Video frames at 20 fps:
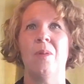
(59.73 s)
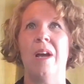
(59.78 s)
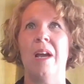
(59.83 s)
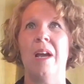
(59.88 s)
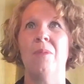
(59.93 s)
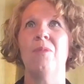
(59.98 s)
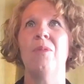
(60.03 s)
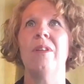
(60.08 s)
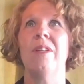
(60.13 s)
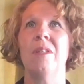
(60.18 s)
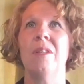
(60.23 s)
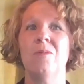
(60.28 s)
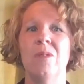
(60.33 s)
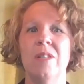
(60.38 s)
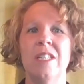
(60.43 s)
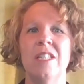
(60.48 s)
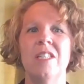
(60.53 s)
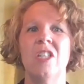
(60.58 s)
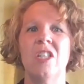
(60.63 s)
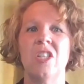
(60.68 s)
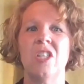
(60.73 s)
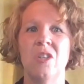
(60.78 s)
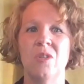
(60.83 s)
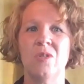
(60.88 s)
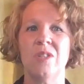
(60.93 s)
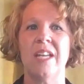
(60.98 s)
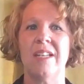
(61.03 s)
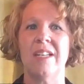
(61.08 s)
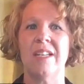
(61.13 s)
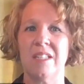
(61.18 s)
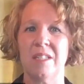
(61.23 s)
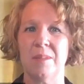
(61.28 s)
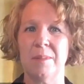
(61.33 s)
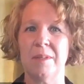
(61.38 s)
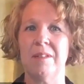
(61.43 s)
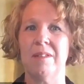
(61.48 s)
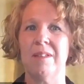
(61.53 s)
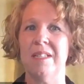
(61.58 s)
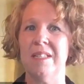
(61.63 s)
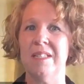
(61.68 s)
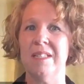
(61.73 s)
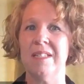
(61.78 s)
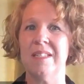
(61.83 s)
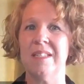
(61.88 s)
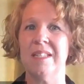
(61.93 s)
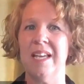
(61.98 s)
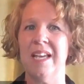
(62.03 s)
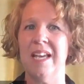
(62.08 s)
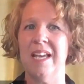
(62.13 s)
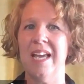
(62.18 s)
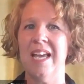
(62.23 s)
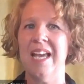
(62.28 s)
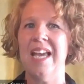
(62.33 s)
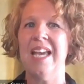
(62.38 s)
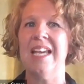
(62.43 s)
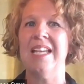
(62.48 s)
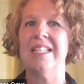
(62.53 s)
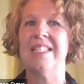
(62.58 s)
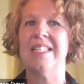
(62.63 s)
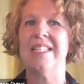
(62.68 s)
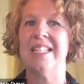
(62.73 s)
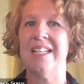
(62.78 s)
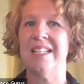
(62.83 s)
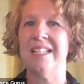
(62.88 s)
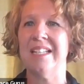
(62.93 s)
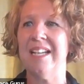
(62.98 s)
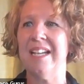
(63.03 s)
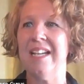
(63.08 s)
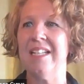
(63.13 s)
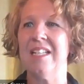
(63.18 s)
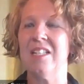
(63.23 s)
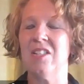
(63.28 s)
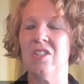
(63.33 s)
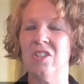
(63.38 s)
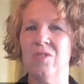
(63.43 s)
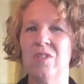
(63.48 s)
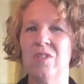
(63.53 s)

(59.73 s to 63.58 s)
really wanted to use that experience and dedicate it to